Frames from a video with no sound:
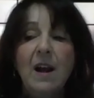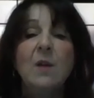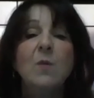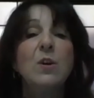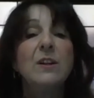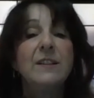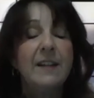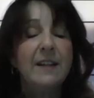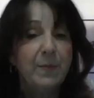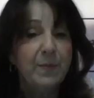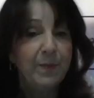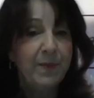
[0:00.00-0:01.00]
worked at a
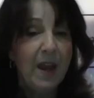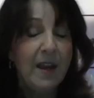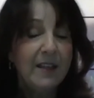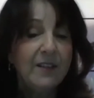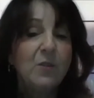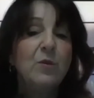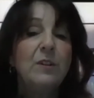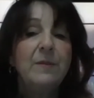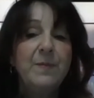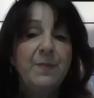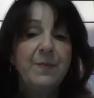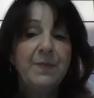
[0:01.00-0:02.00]
high
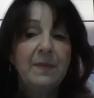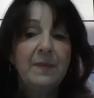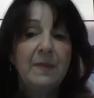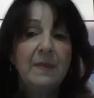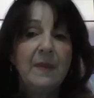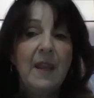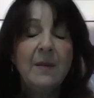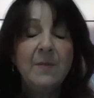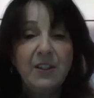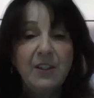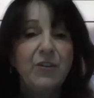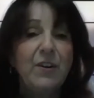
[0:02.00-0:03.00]
school
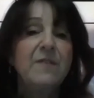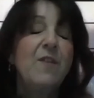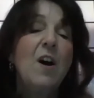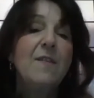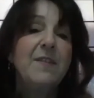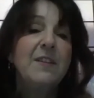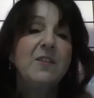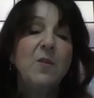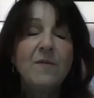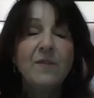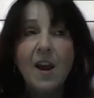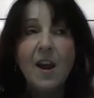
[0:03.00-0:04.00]
administrative office. So
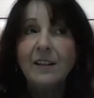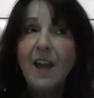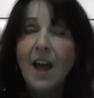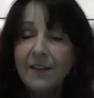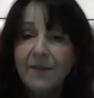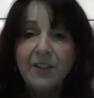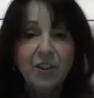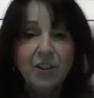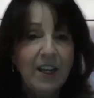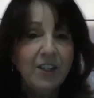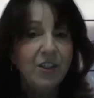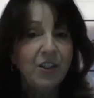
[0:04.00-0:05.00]
I've got a lot of
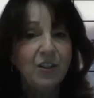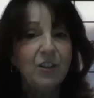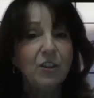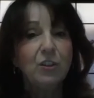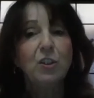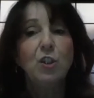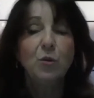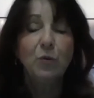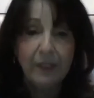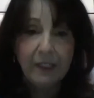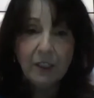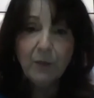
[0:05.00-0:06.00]
educational
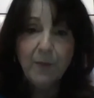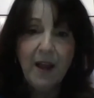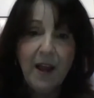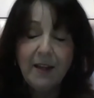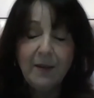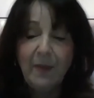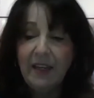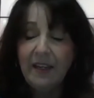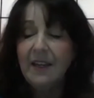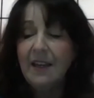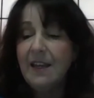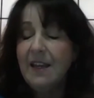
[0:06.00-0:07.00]
career behind me.
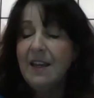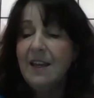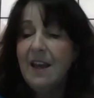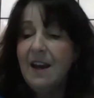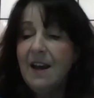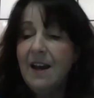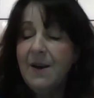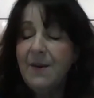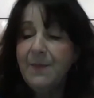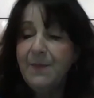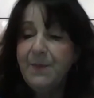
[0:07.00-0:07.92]
I